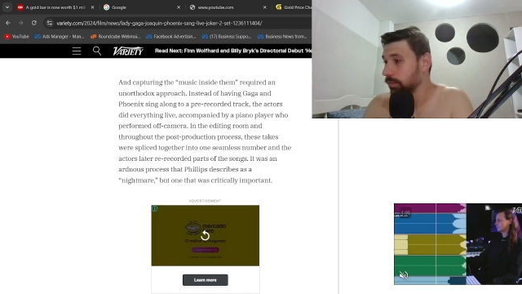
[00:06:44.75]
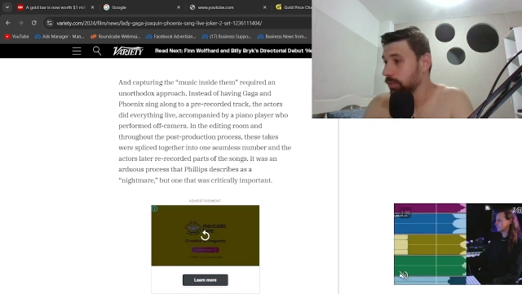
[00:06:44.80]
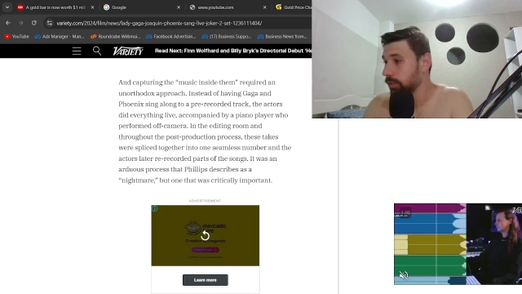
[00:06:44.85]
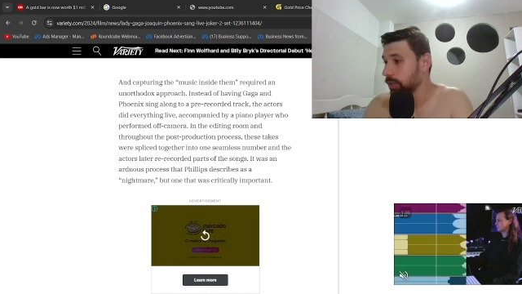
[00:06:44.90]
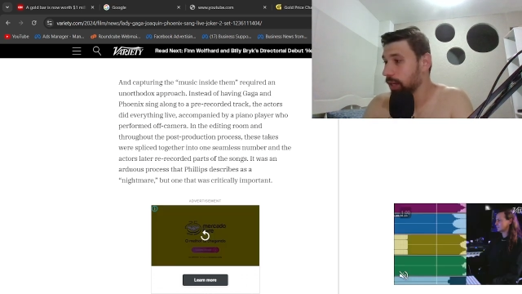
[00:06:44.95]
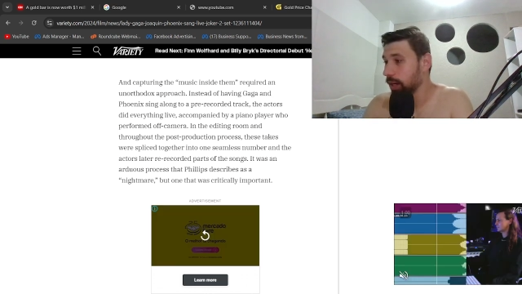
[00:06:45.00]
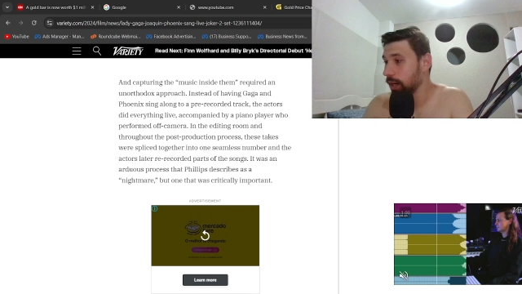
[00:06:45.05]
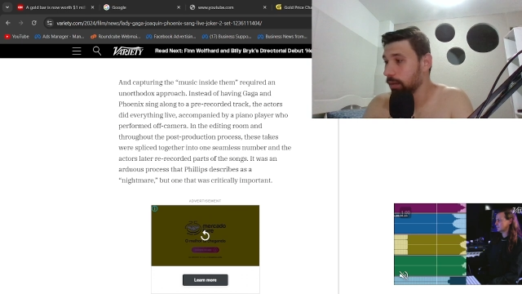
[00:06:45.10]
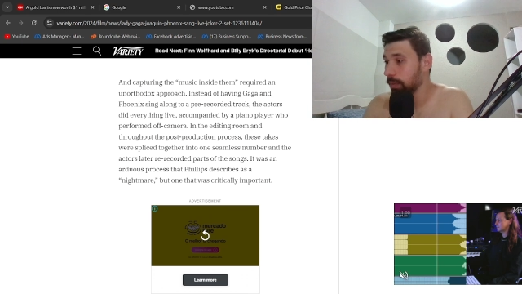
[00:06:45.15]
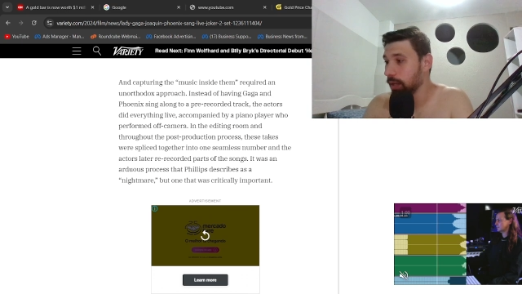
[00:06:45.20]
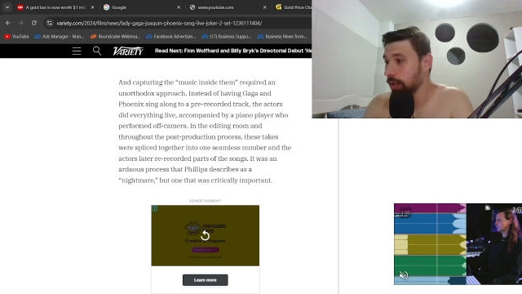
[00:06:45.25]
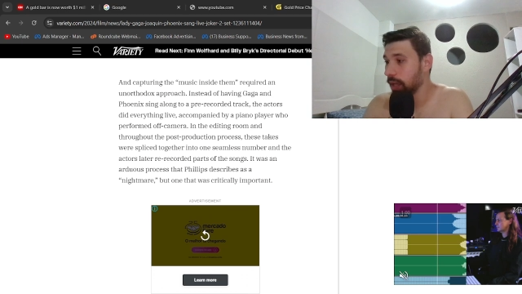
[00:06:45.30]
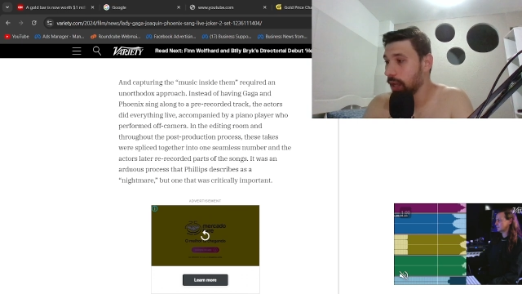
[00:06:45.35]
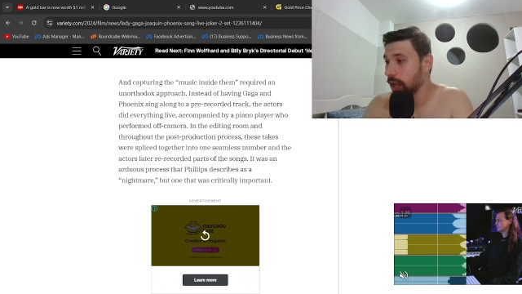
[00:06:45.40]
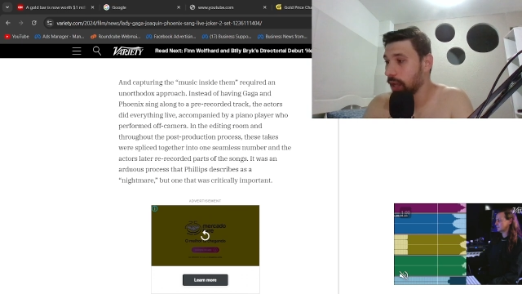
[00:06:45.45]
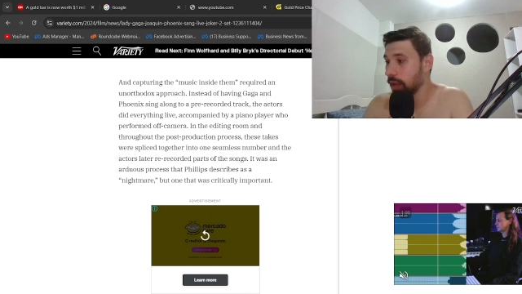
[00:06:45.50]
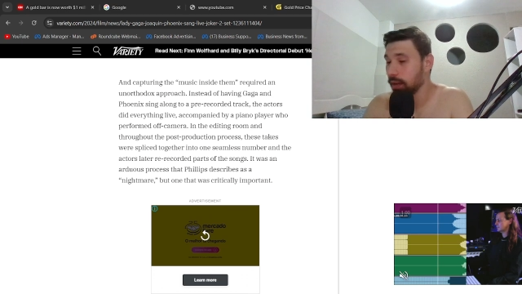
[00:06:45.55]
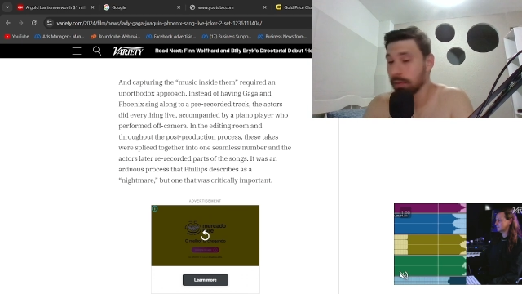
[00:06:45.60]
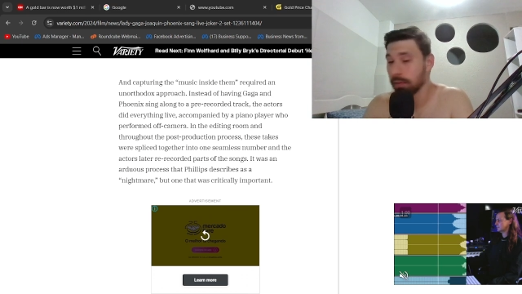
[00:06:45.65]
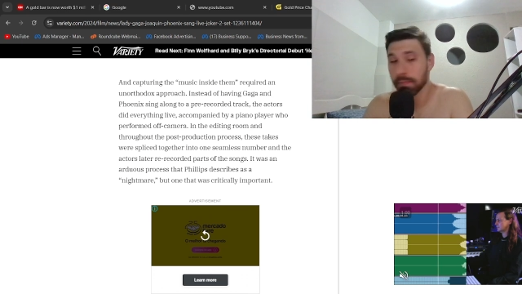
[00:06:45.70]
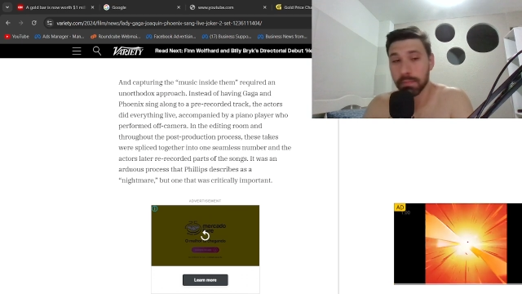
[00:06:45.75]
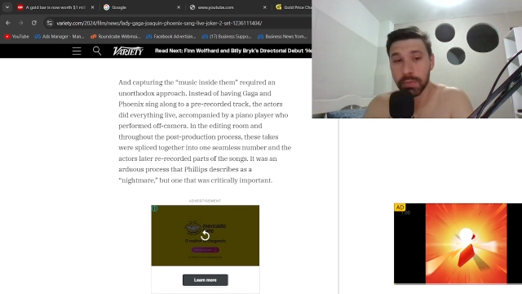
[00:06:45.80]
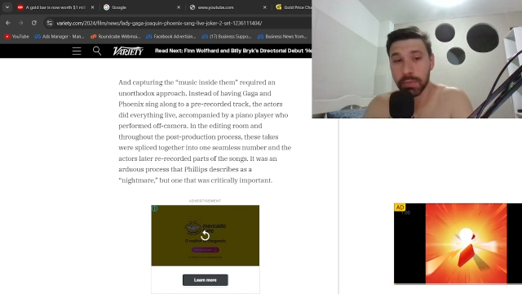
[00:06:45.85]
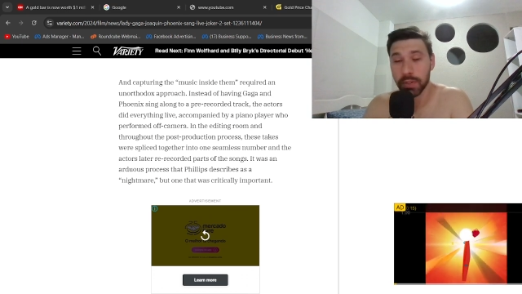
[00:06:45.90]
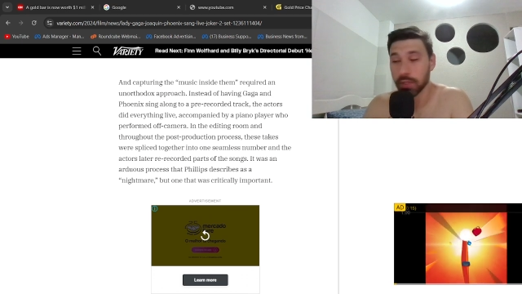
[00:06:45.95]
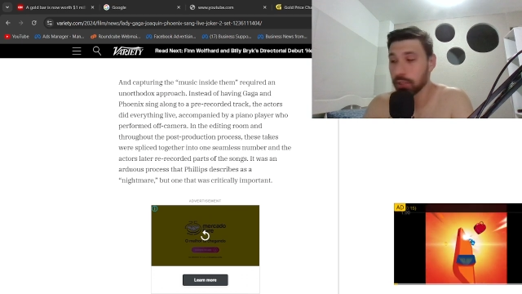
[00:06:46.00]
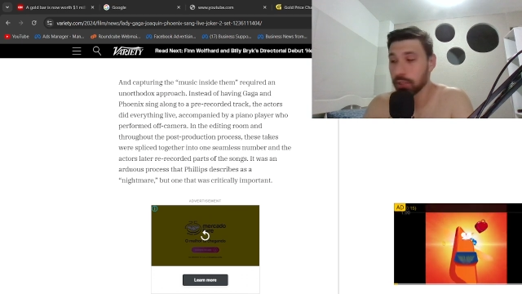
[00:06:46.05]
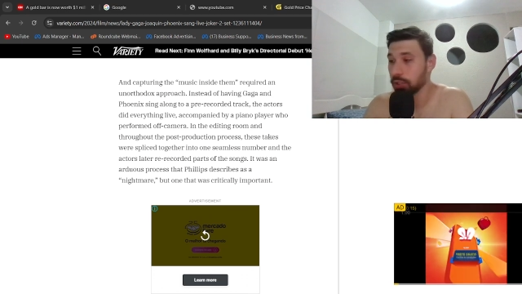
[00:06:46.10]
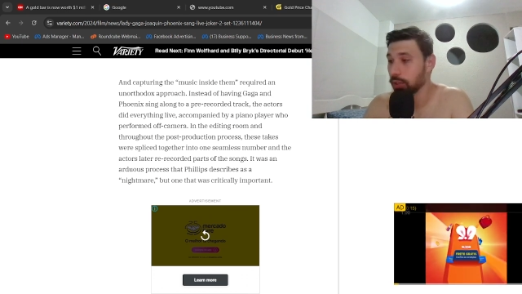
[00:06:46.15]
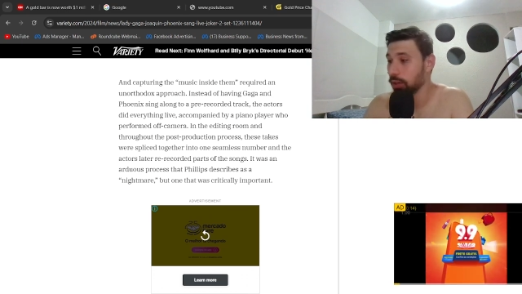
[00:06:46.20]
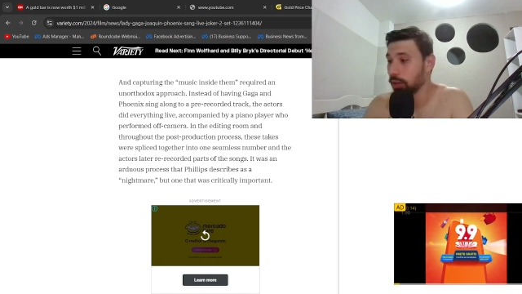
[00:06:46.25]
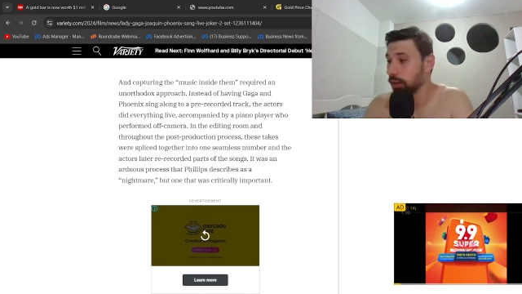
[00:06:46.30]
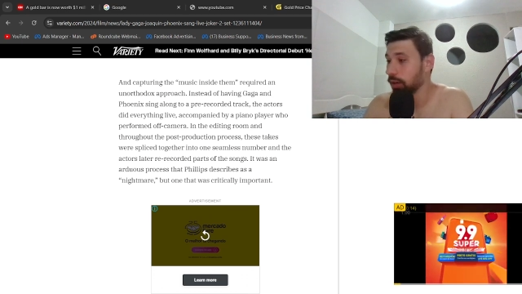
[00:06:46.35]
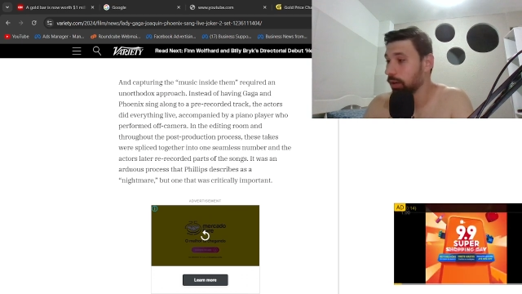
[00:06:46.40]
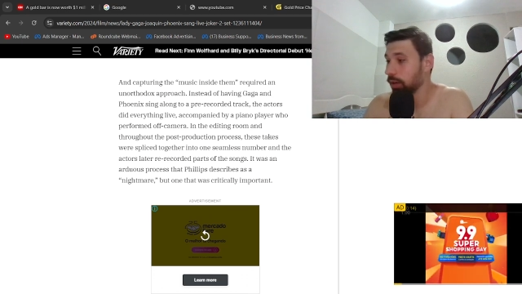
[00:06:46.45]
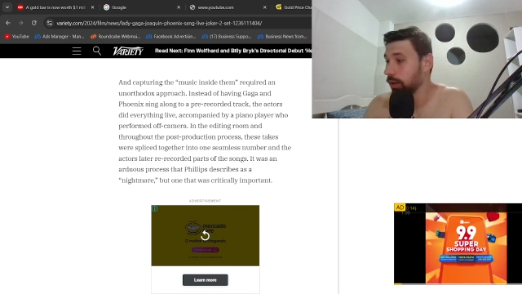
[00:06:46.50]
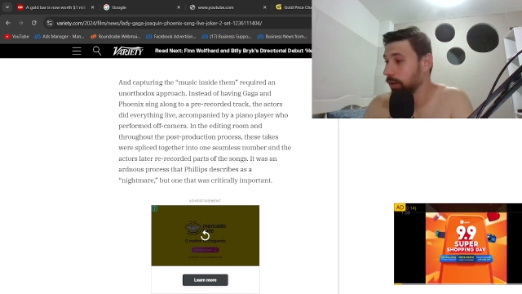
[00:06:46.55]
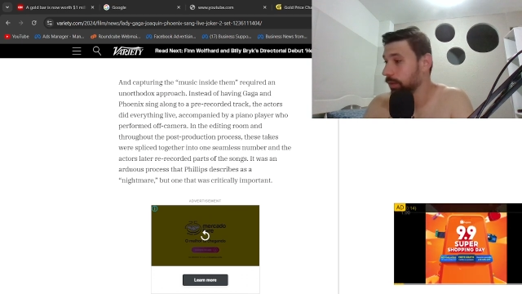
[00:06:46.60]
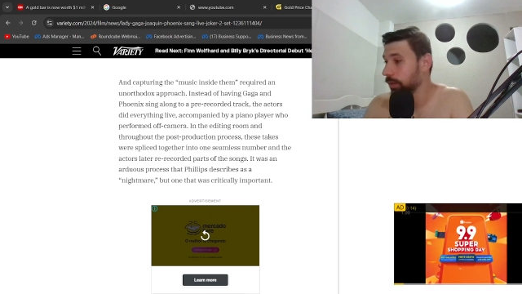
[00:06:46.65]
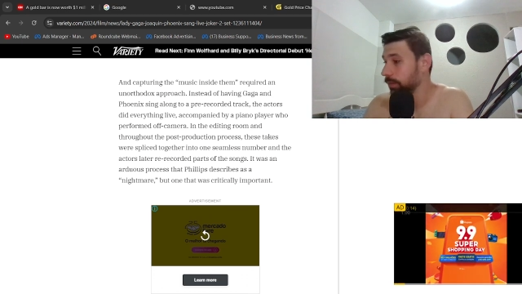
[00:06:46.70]
Say to me, hey, put a shirt
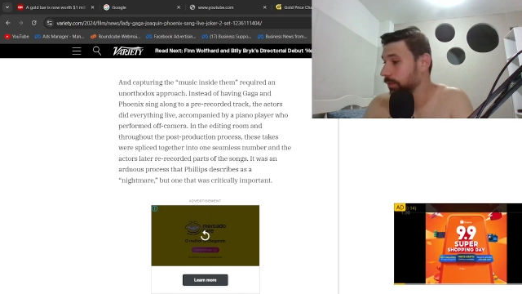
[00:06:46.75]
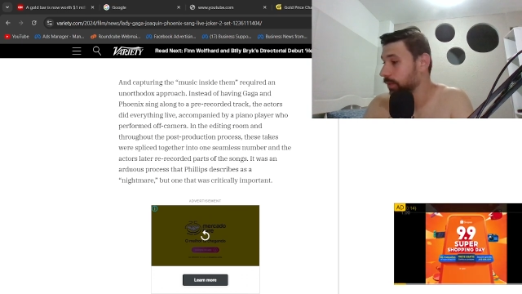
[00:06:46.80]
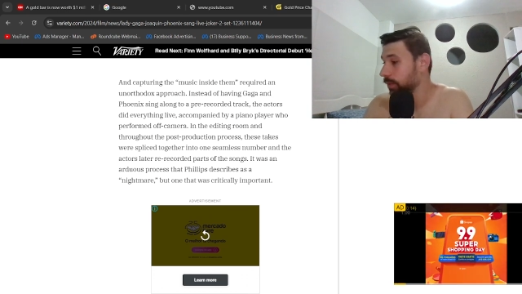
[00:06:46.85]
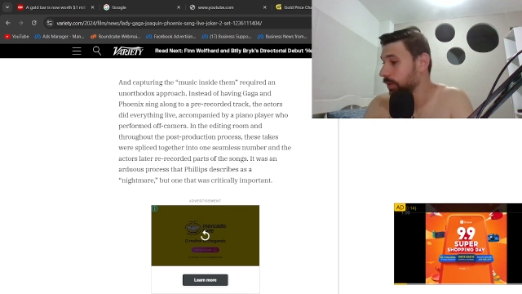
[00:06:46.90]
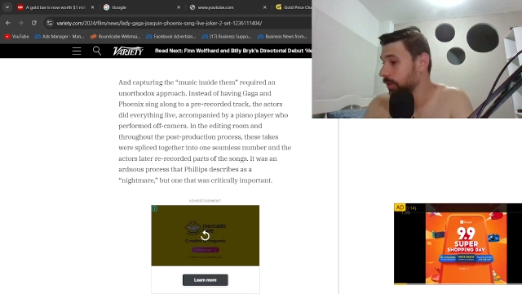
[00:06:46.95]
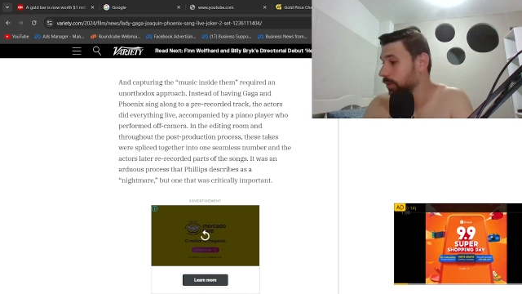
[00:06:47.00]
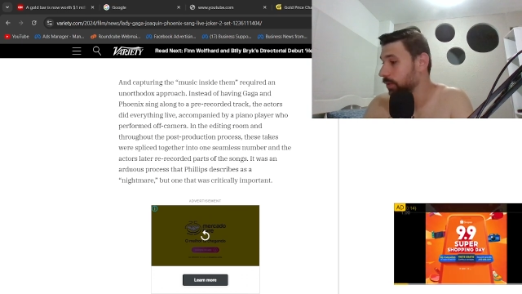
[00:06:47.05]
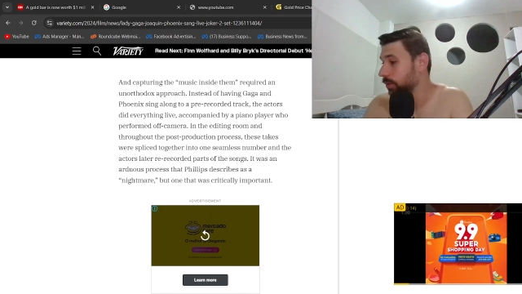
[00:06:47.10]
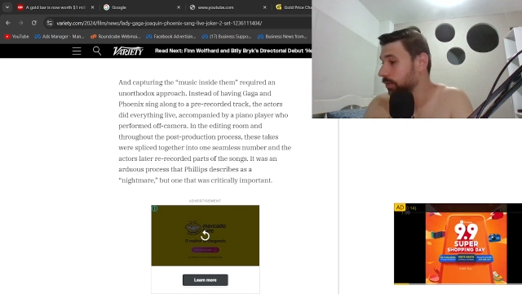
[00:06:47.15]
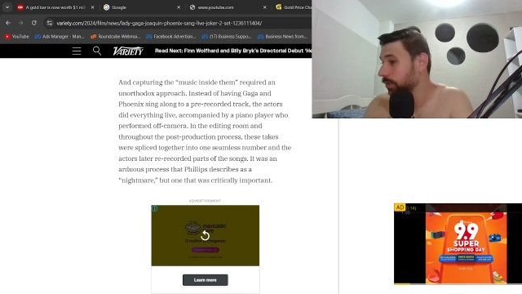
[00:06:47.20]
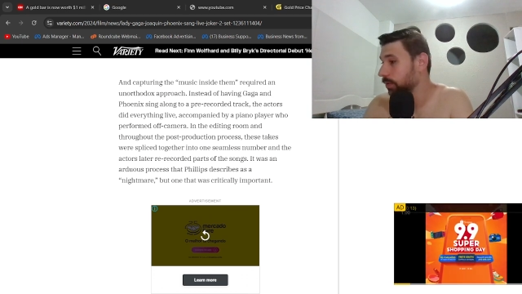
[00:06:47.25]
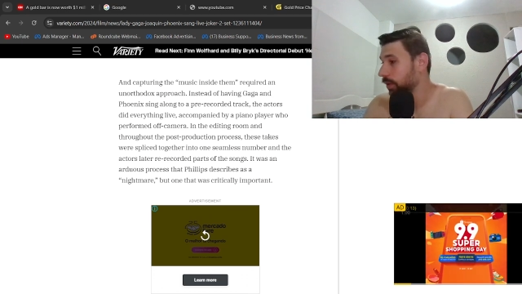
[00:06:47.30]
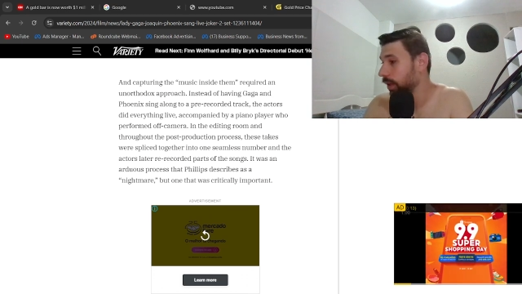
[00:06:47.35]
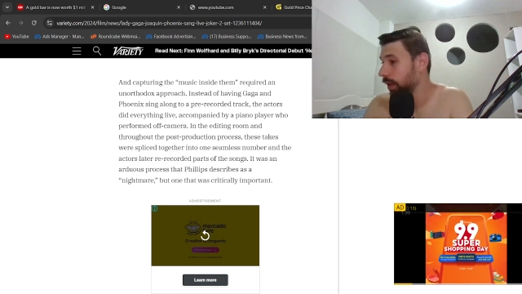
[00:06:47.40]
on you,